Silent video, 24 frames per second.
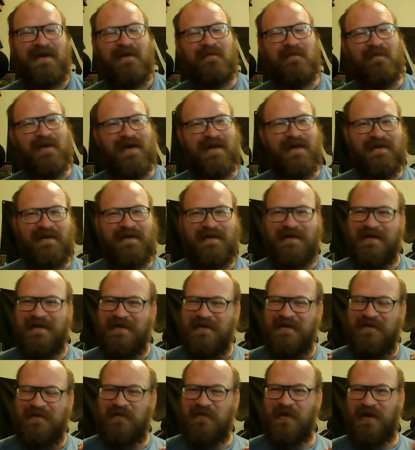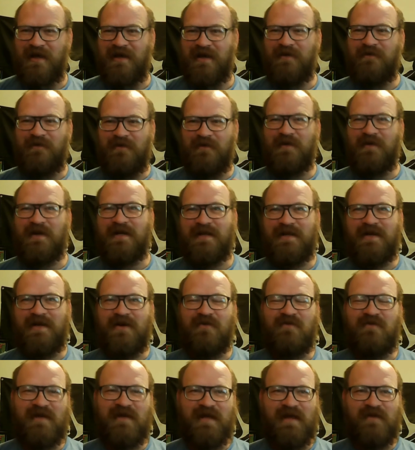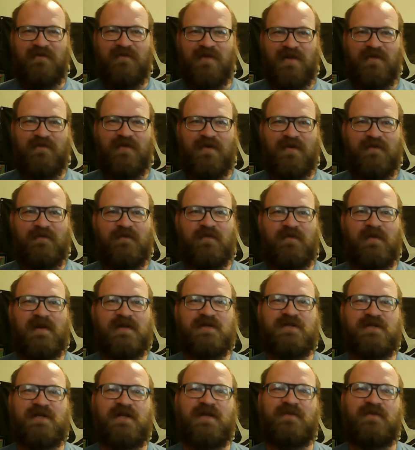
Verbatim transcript: But we uh, we went in there and we gave all of our information.